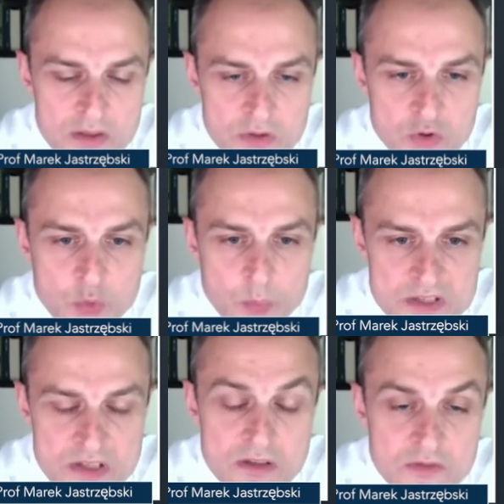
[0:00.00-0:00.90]
in
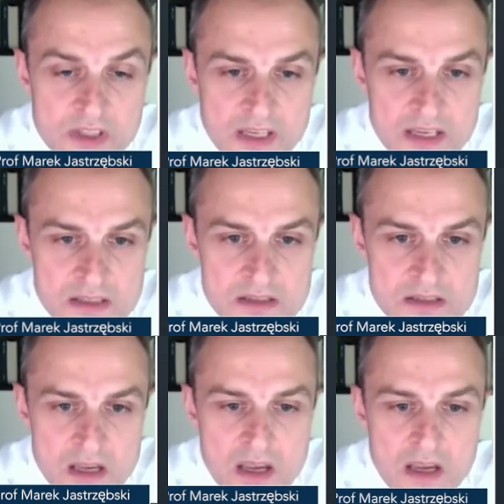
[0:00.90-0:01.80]
22% of the
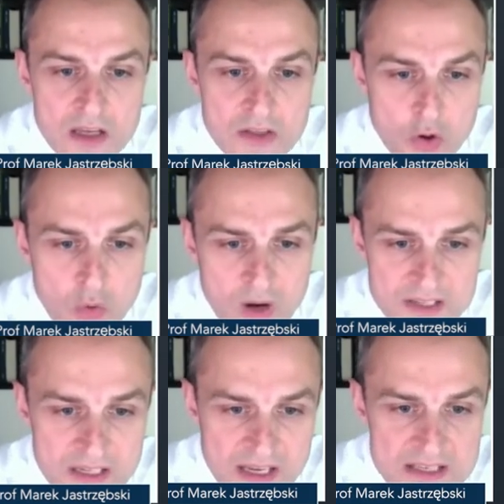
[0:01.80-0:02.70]
cases. In all
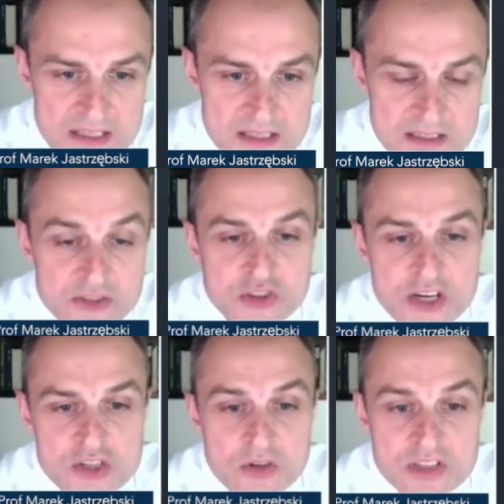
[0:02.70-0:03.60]
other cases, the
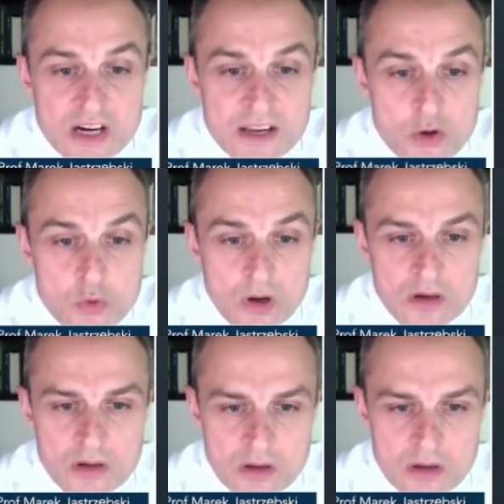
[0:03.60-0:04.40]
thresholds are equal.